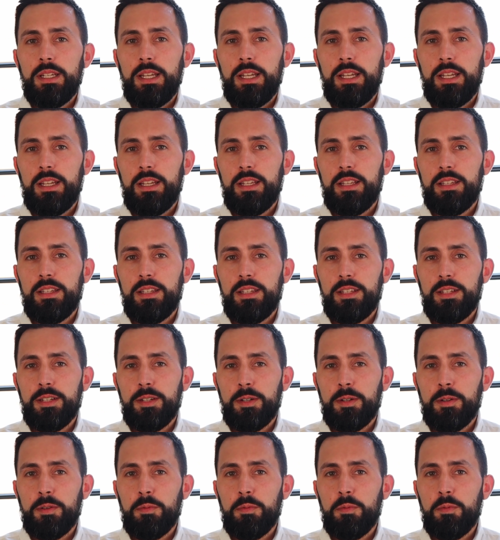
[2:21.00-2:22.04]
And
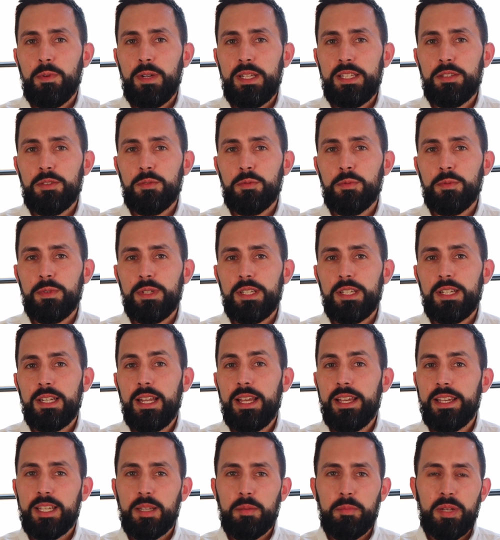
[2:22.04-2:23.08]
what we
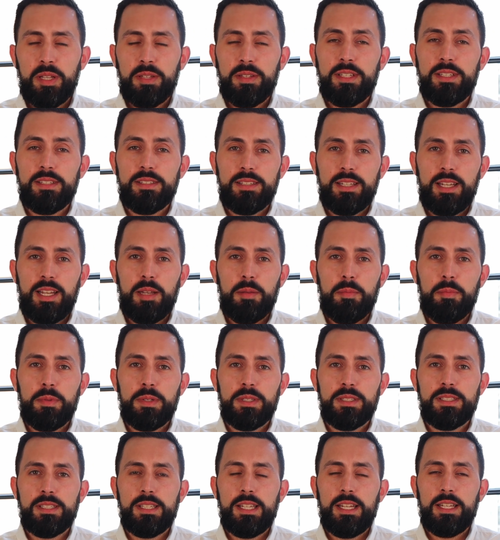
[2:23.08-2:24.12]
like about this app
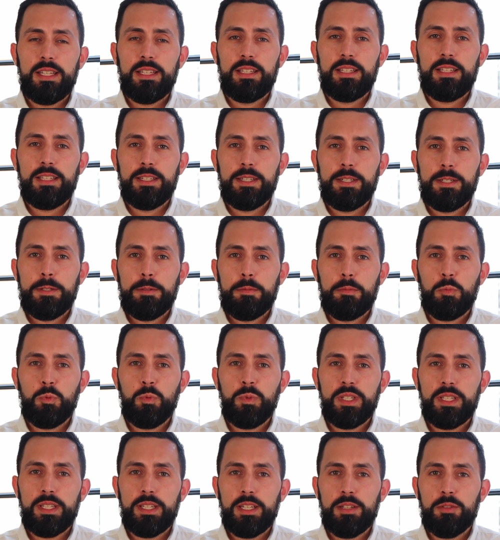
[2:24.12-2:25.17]
is that
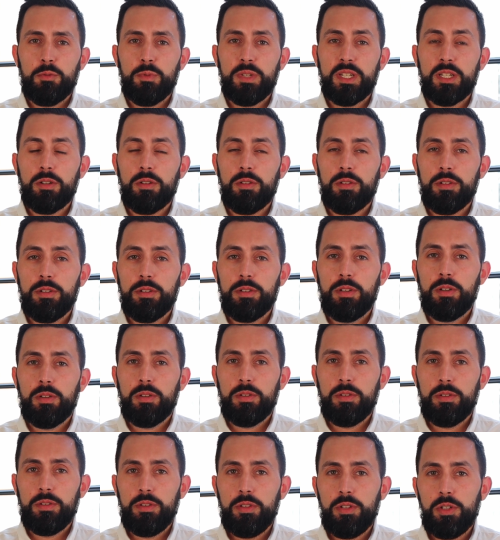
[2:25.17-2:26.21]
we can record
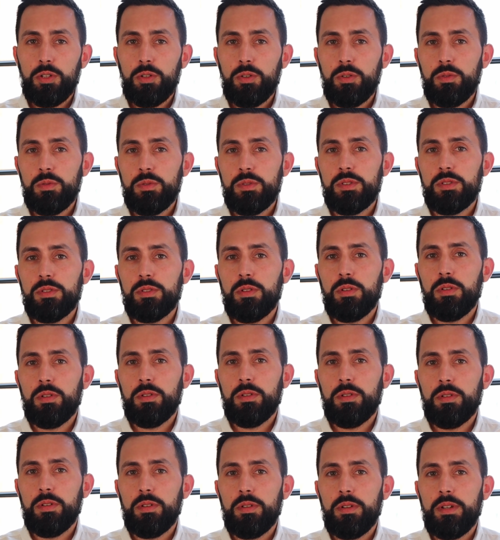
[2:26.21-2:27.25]
our notes
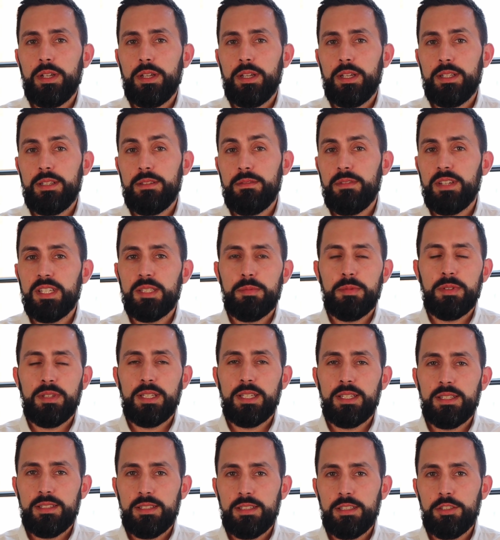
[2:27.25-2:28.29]
or
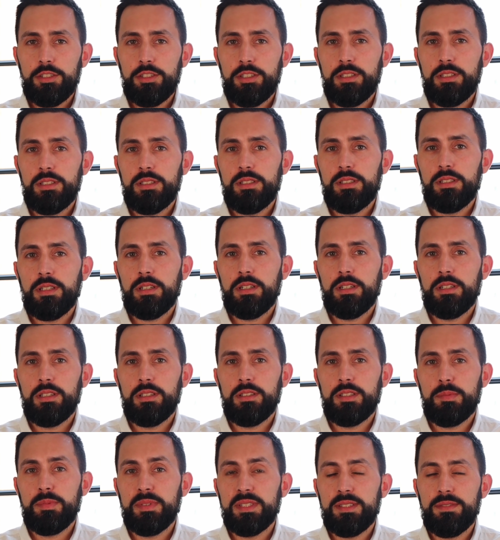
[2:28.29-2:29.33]
investment decisions
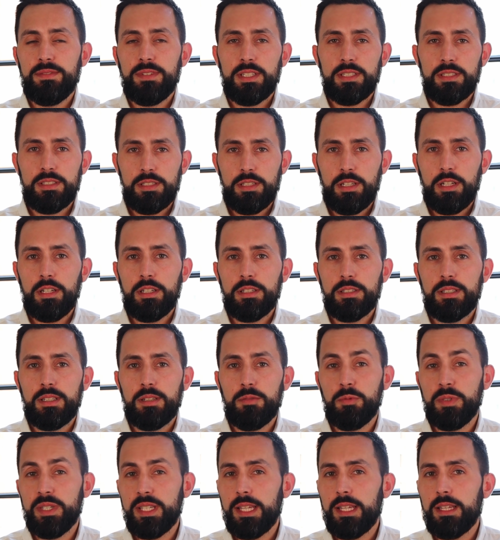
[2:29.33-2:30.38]
on specific stocks,
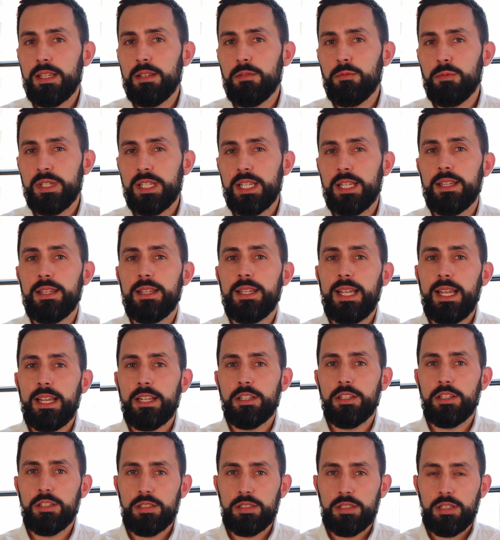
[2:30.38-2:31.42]
and we can
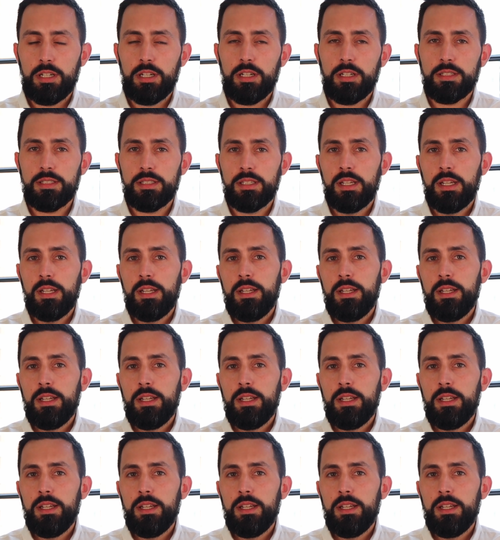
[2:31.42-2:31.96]
tag the stocks